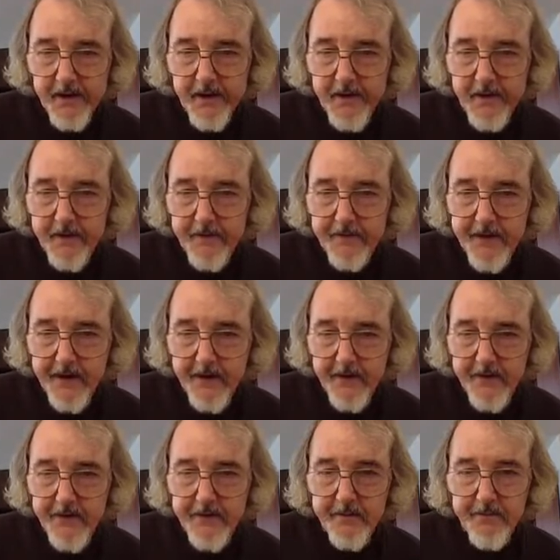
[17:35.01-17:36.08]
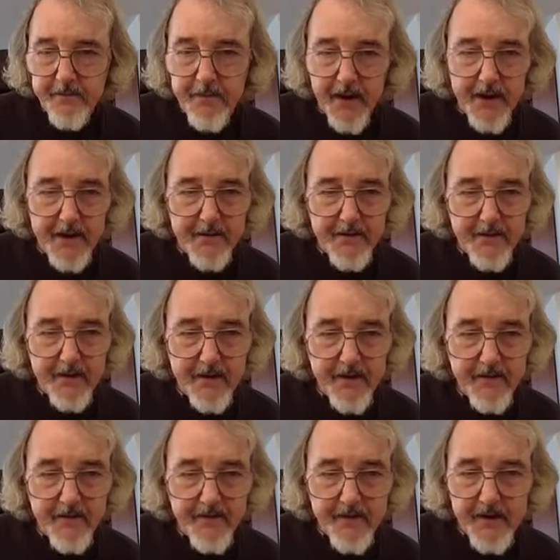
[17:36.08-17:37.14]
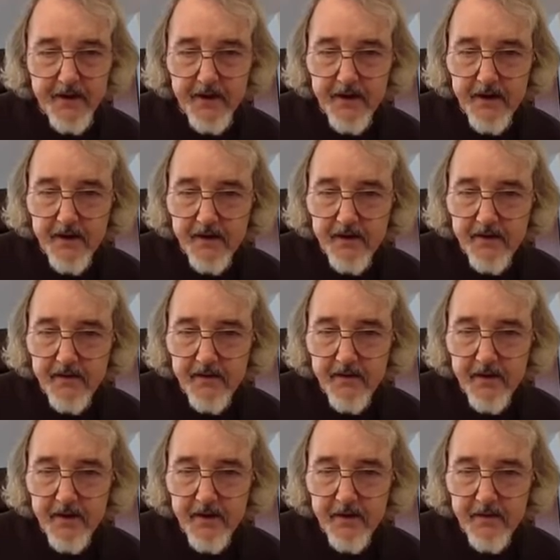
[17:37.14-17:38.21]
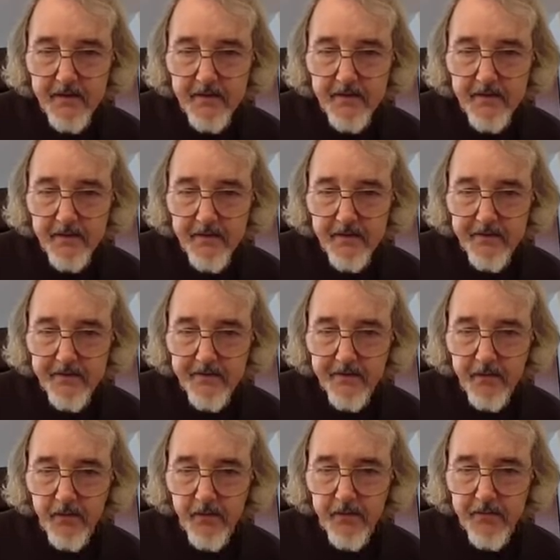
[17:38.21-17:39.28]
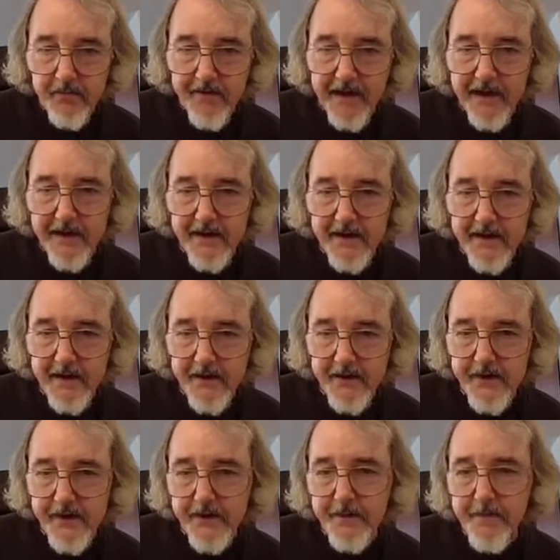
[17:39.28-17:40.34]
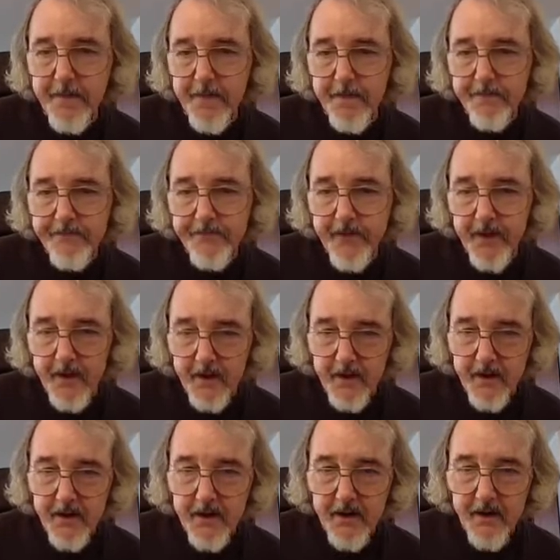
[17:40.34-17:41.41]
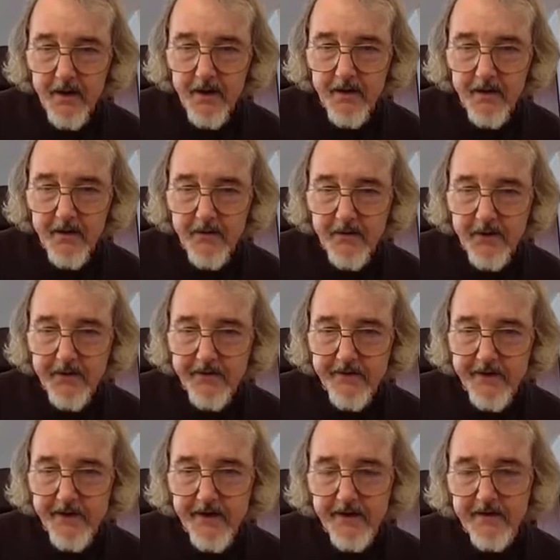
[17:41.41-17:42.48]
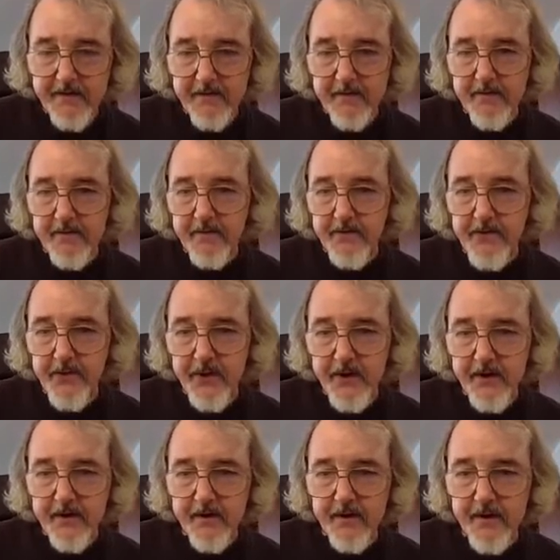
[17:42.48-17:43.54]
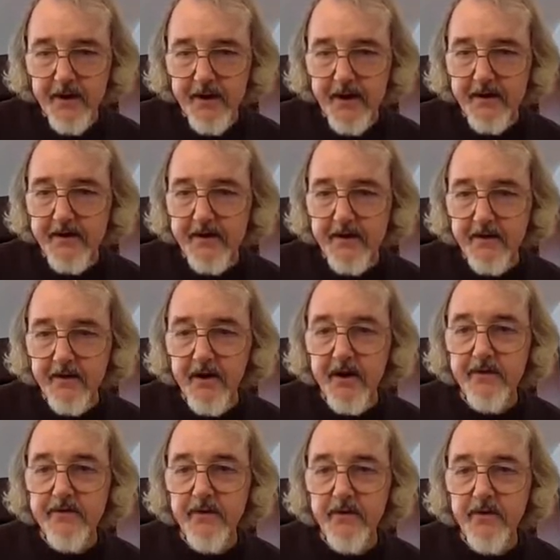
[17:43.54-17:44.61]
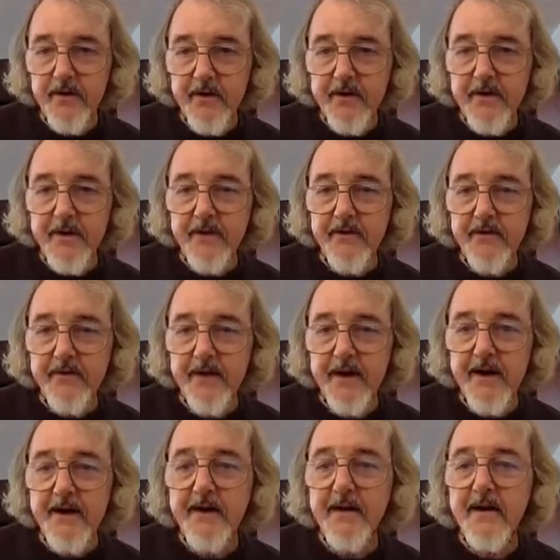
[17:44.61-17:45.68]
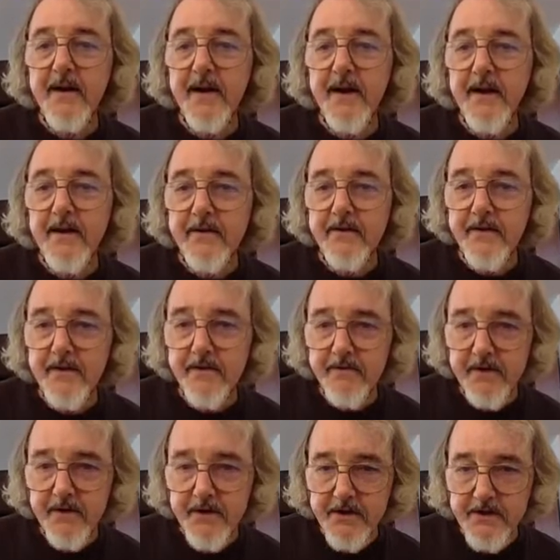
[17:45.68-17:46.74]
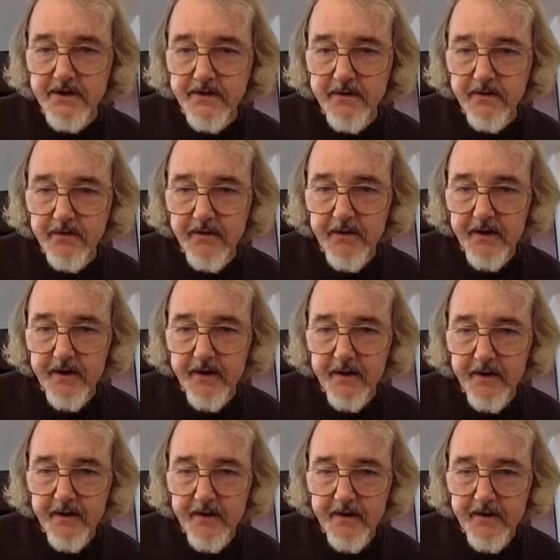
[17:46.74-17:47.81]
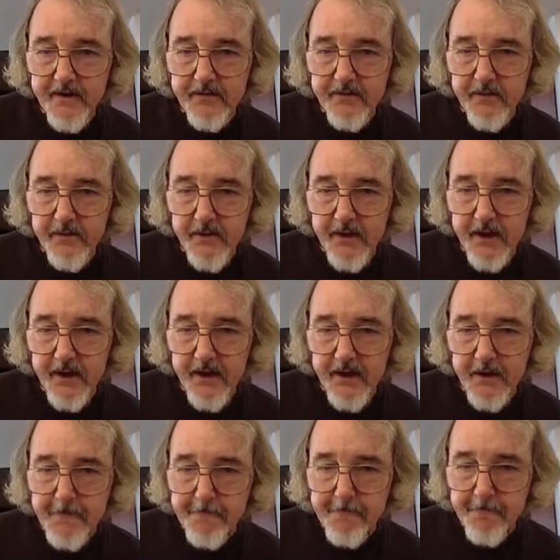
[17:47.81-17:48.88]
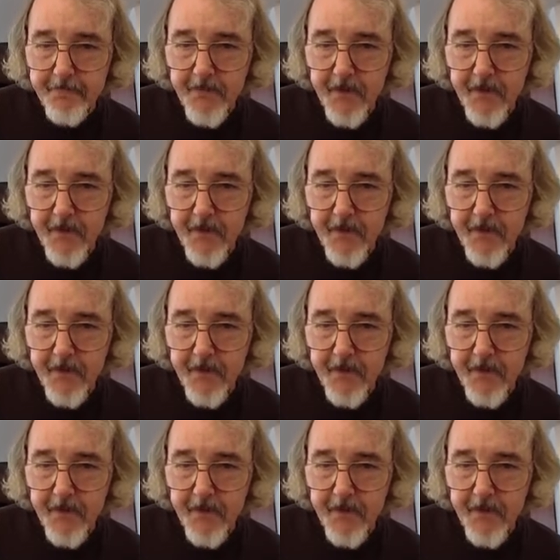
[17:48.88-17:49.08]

Uh, down in the bottom of the uh, of the valley down here, we can stay on trail and then cross over on the other side, and you see the village over there. That's where we're headed.